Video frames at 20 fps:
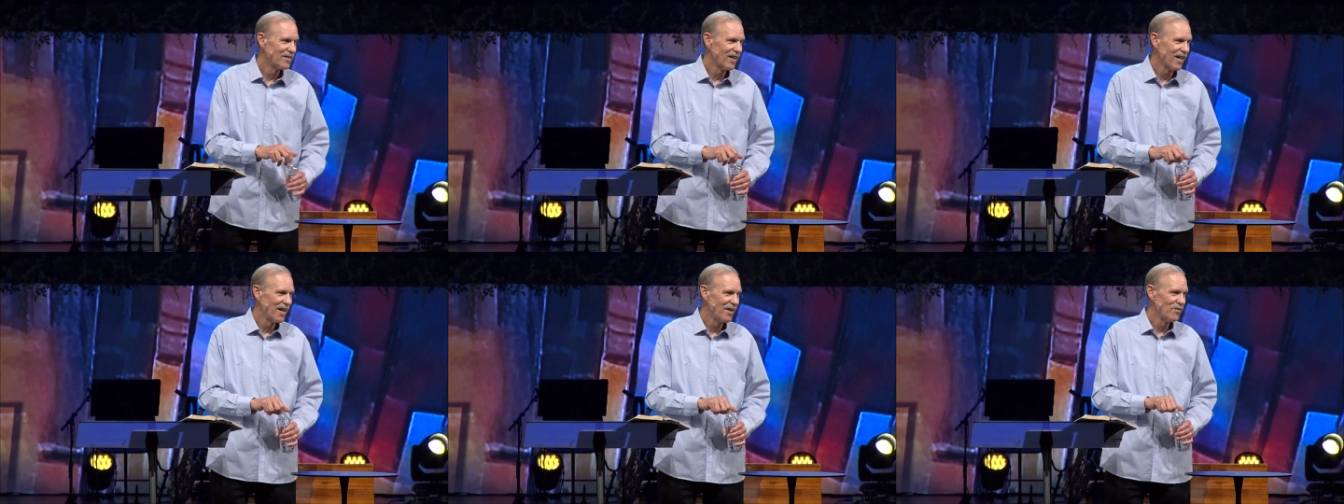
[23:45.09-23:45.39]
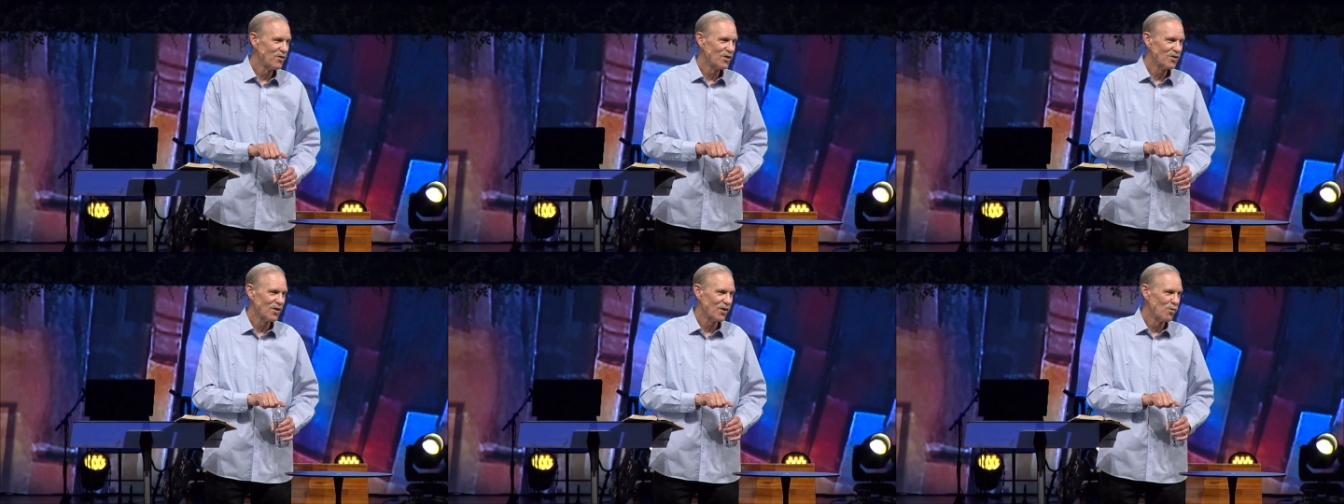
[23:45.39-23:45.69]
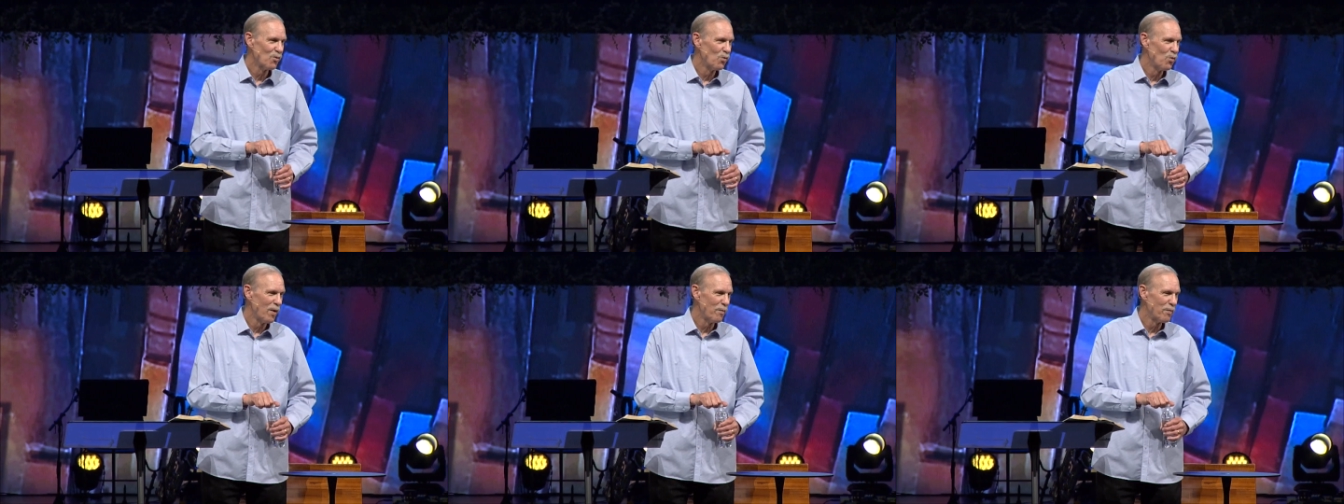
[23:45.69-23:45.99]
the time just
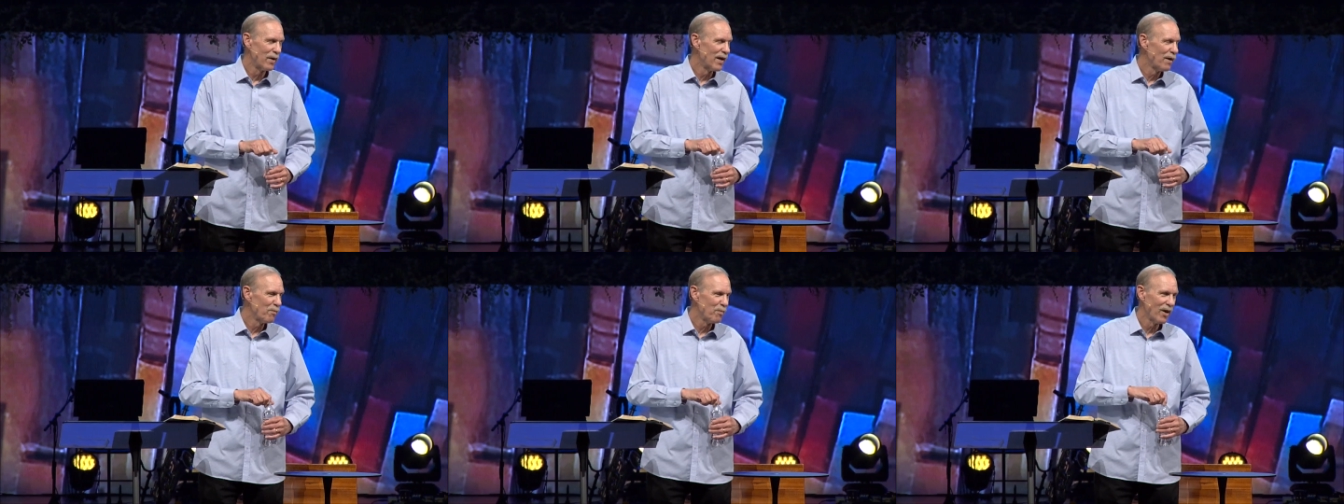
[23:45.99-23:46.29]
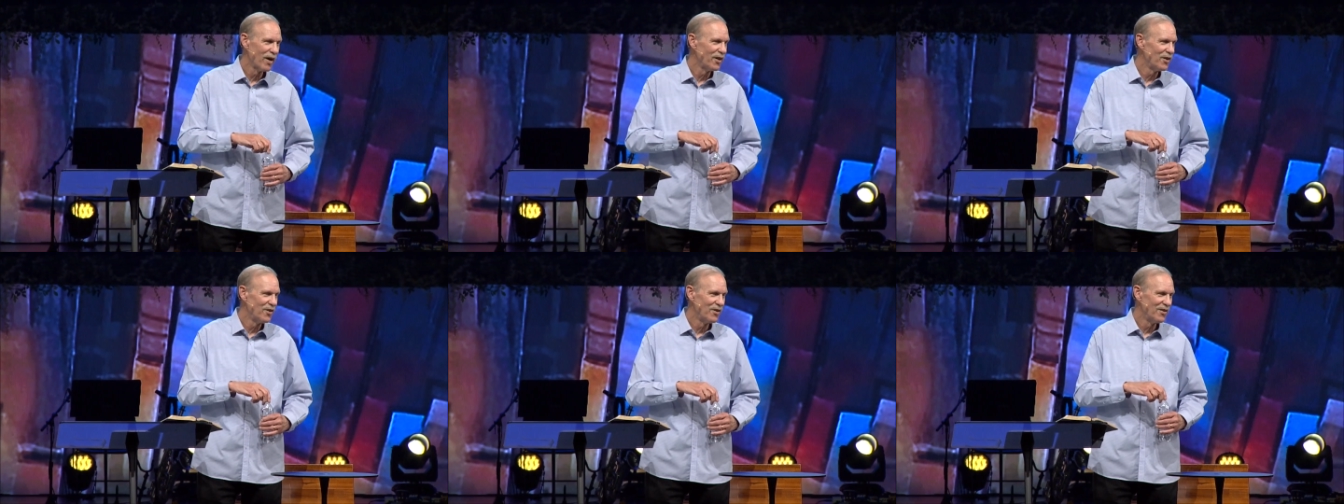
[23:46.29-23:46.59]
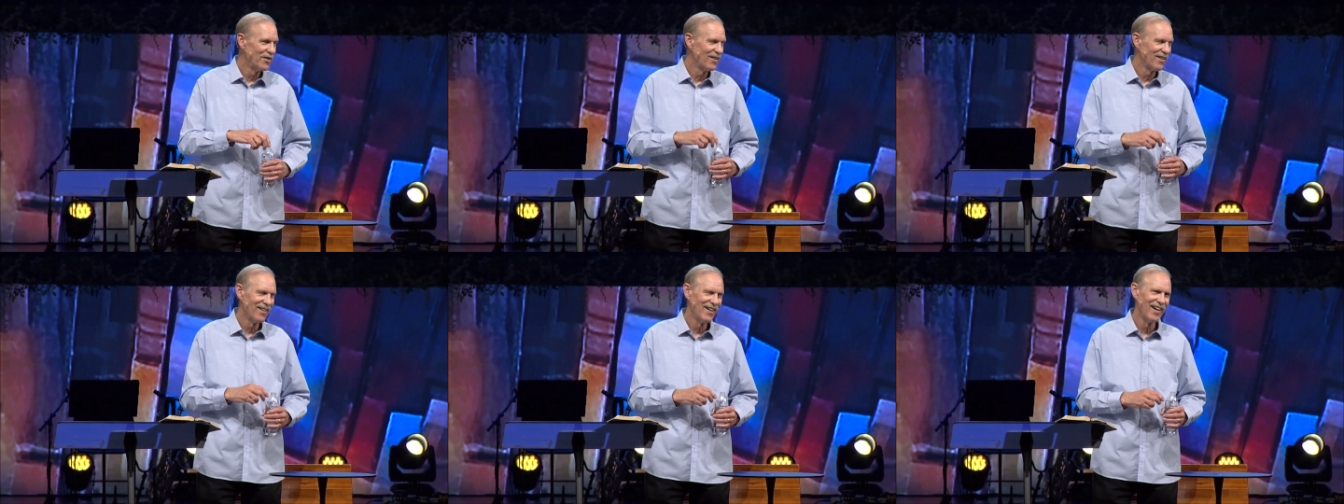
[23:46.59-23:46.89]
start whipping up on you,
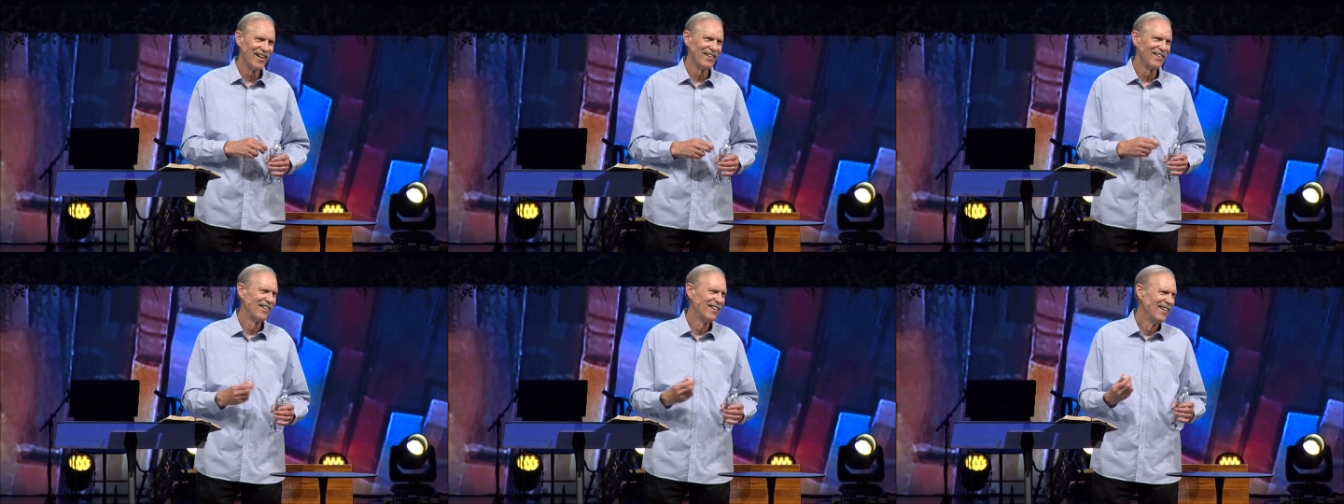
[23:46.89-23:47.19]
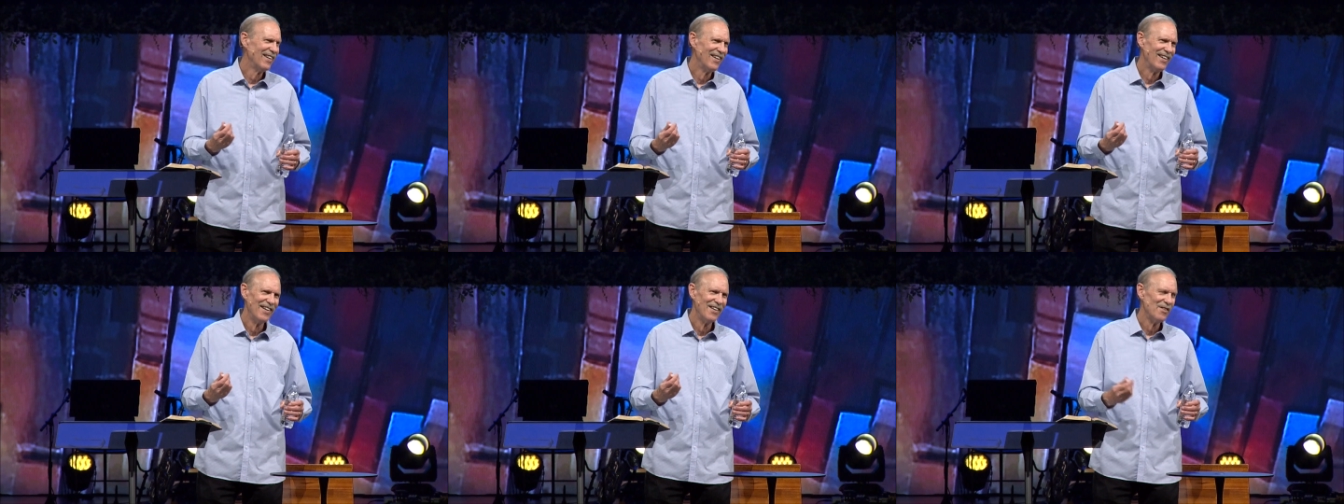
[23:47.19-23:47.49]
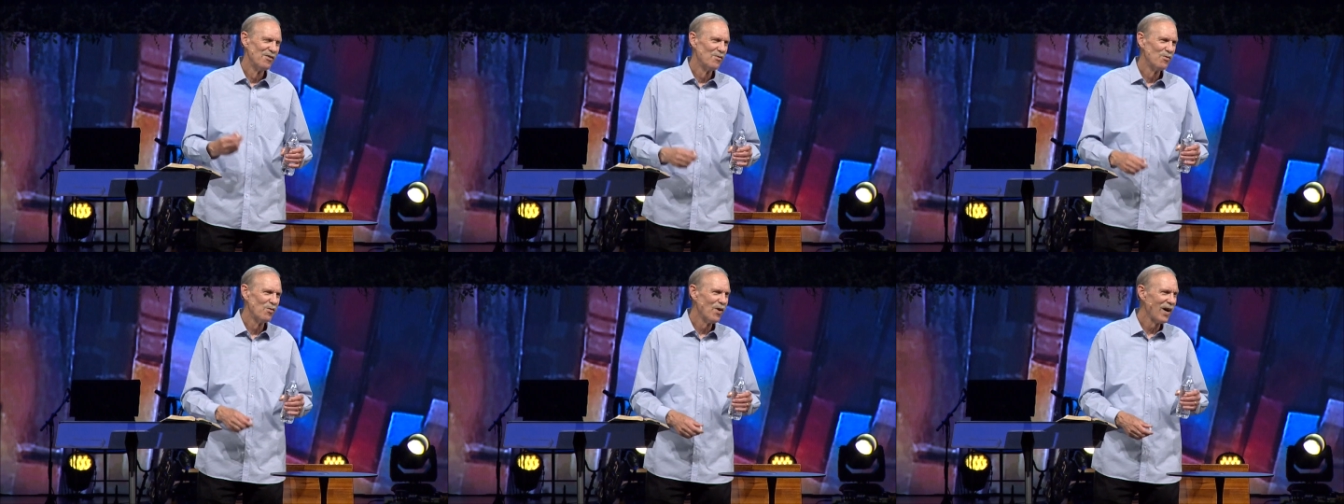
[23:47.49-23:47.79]
and you're like,
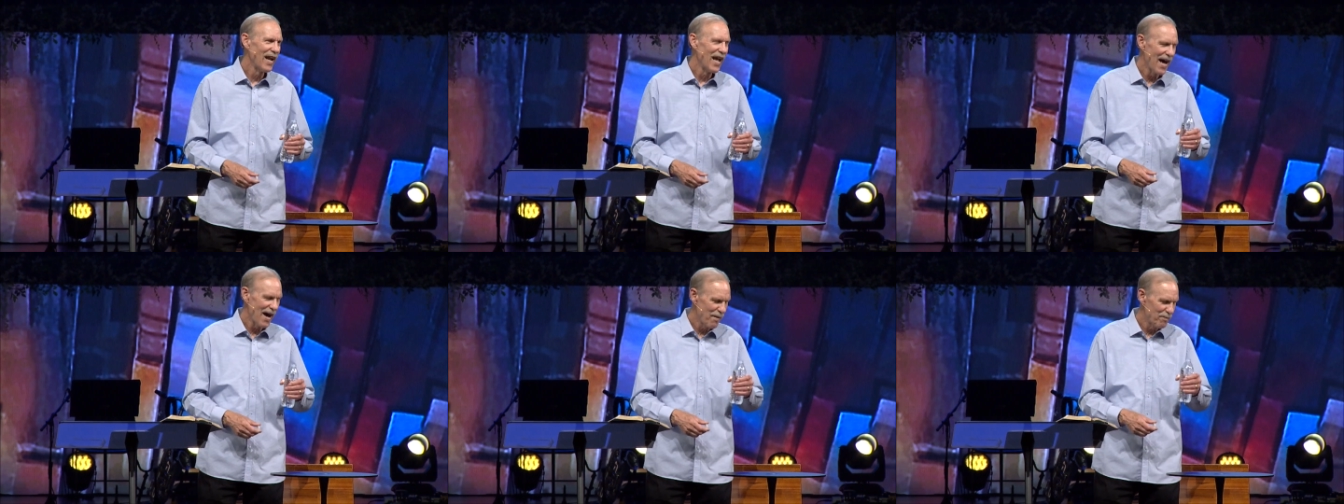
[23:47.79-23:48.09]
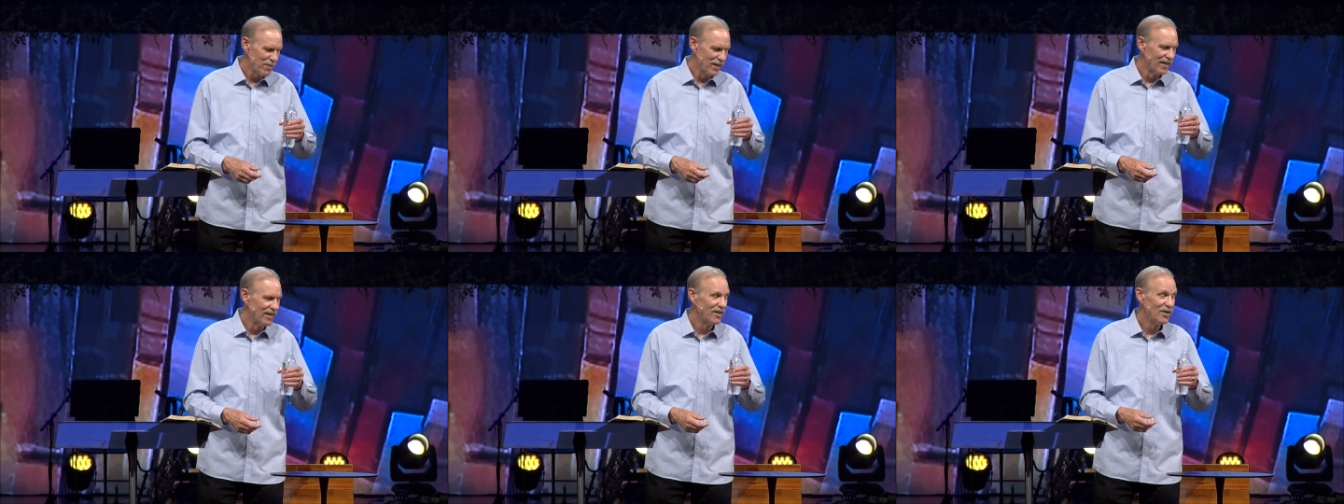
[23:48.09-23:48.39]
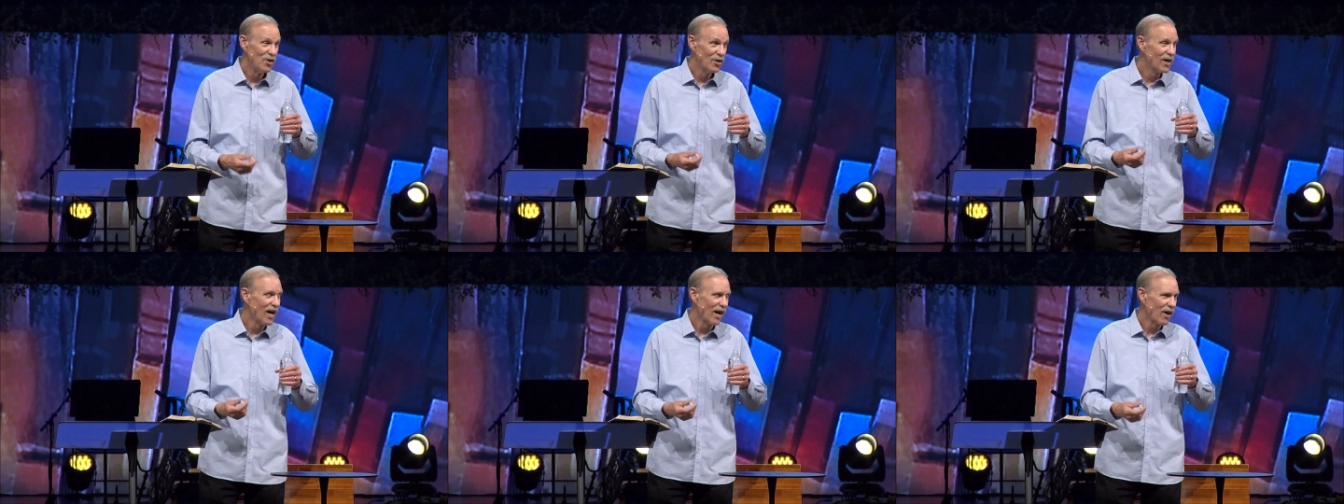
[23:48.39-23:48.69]
what happened?
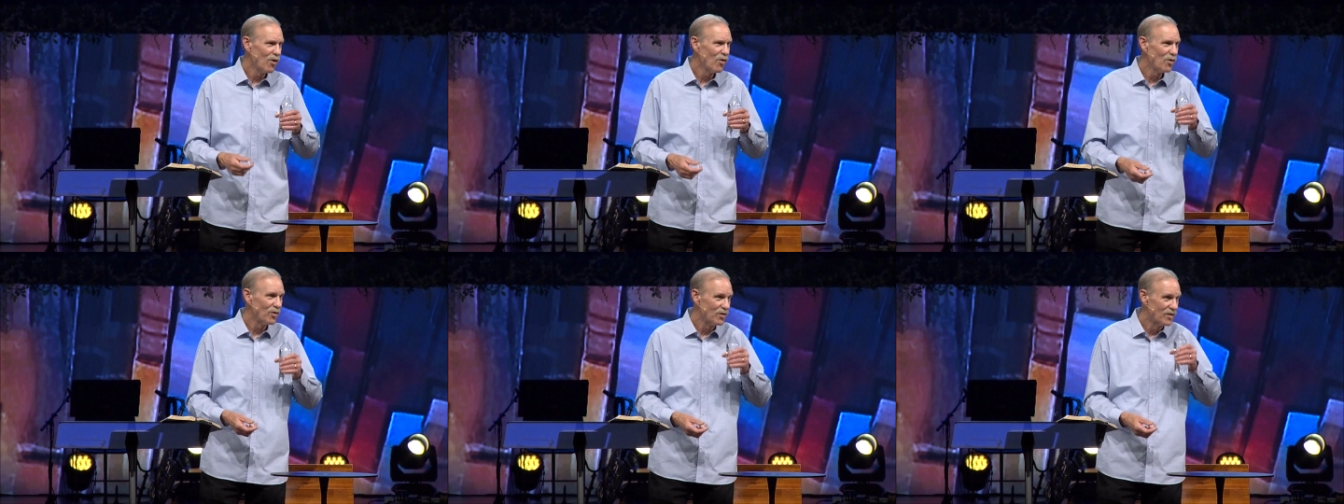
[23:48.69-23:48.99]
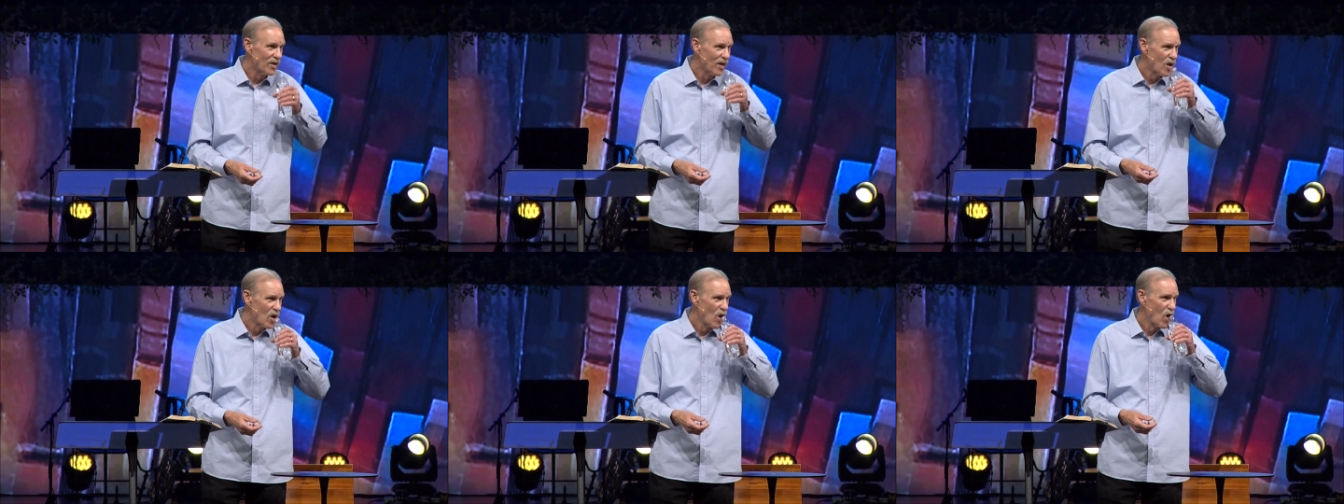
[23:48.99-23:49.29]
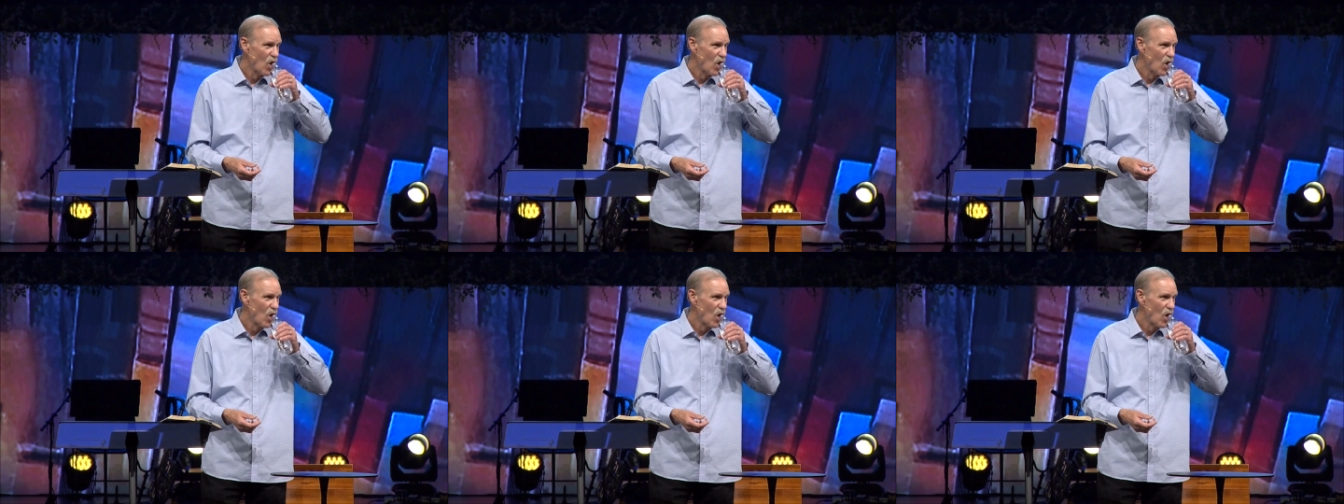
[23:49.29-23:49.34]
You got old.